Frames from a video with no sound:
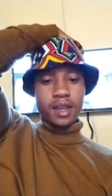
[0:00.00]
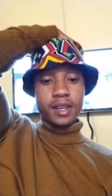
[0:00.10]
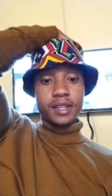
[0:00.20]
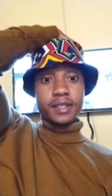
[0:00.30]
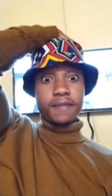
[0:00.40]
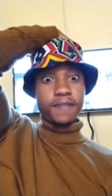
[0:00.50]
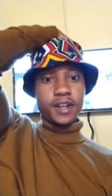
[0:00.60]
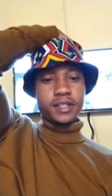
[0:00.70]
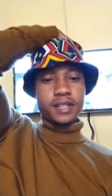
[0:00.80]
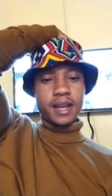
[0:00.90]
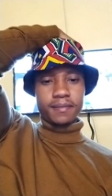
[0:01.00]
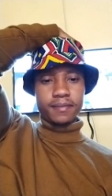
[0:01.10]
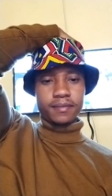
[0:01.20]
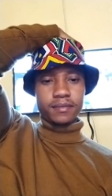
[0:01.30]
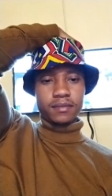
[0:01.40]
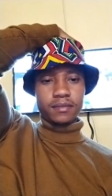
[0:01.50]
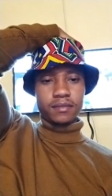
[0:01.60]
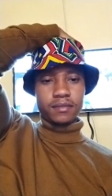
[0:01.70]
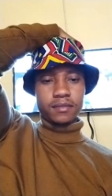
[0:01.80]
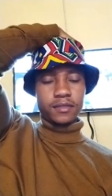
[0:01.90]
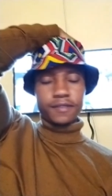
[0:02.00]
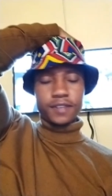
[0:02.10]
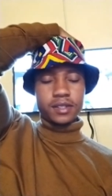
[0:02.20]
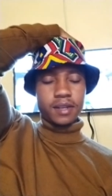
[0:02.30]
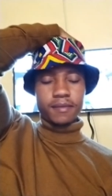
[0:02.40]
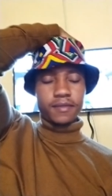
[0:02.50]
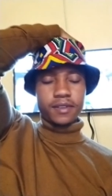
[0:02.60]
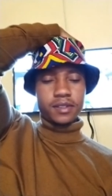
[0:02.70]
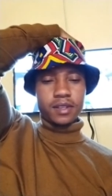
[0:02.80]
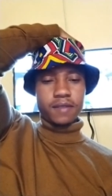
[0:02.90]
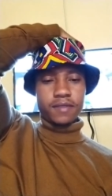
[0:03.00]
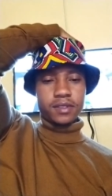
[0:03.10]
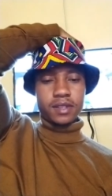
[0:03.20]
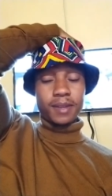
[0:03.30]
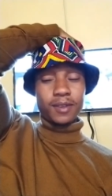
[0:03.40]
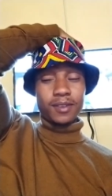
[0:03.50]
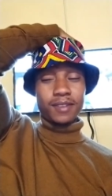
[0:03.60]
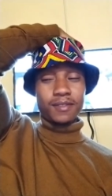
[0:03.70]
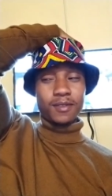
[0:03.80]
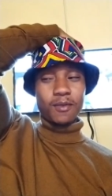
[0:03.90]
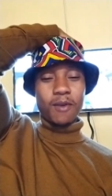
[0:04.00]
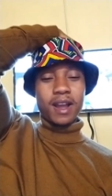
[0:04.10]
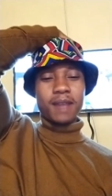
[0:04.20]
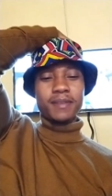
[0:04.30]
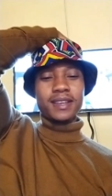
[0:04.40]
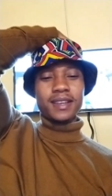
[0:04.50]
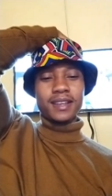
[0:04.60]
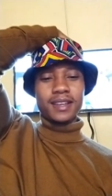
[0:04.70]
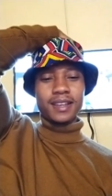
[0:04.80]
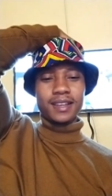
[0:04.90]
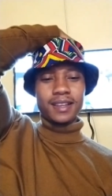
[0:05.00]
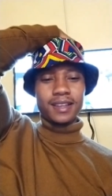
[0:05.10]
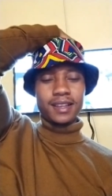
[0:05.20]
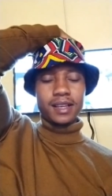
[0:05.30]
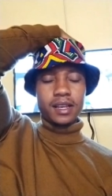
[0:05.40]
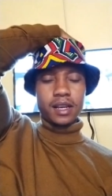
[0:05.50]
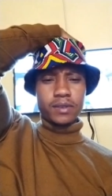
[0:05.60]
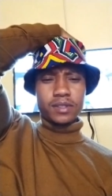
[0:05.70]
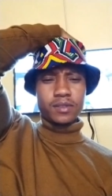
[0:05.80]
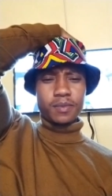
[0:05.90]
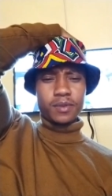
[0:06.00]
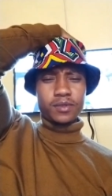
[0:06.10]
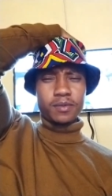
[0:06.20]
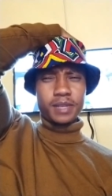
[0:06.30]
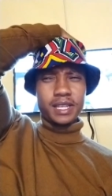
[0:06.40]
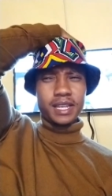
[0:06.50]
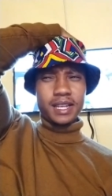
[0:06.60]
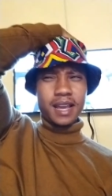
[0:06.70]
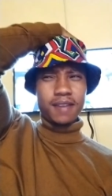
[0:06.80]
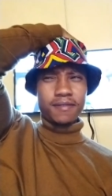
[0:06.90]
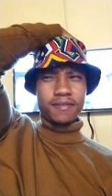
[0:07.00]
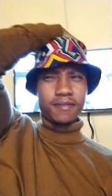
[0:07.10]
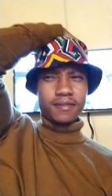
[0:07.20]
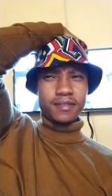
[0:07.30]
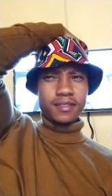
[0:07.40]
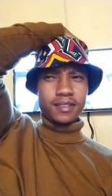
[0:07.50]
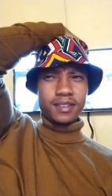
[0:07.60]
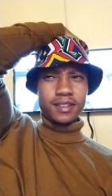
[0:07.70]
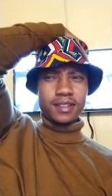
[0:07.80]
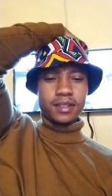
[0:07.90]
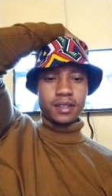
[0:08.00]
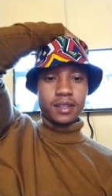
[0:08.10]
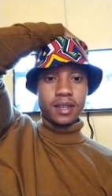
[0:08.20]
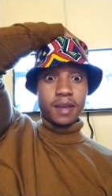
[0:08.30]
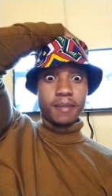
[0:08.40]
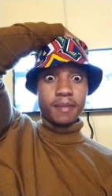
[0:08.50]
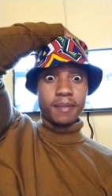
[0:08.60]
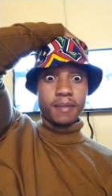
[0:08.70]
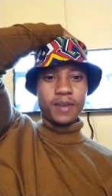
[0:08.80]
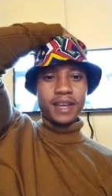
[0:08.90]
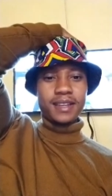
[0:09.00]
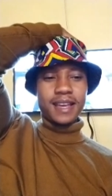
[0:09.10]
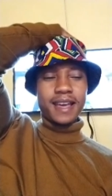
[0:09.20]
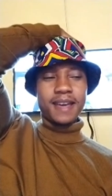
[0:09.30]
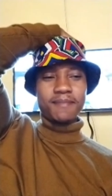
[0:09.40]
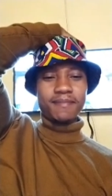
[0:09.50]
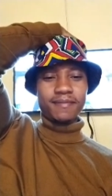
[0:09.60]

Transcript: It's the first time. I don't even know why I'm here. I wasn't supposed to be here live, but anyway, here I am.